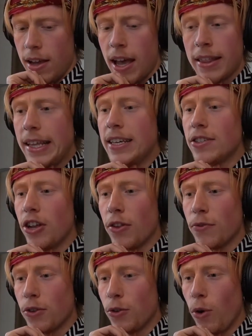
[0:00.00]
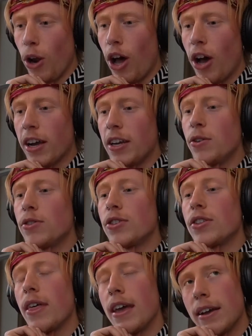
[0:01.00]
at least not for too long, and you
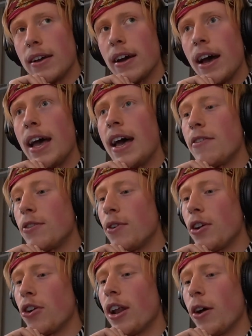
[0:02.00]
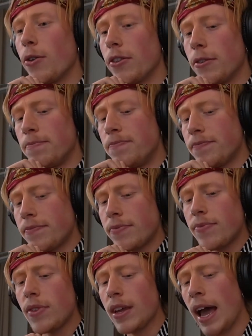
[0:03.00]
just think, I have it figured out.
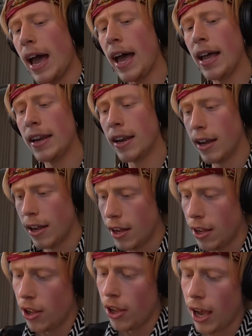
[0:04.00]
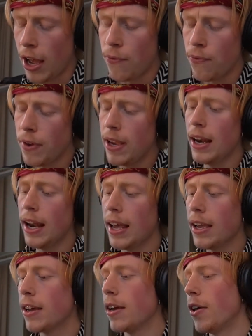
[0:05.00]
And I feel
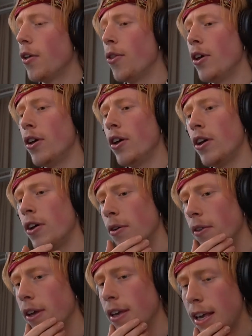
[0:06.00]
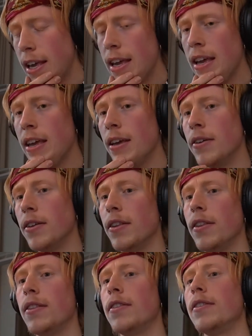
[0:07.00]
like the key
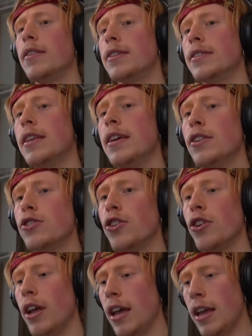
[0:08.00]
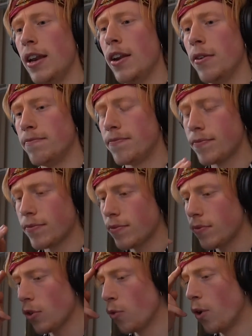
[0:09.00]
distinction in
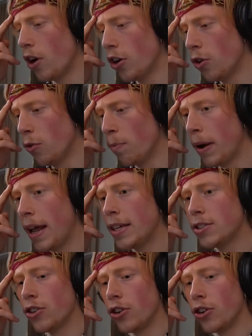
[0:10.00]
where you place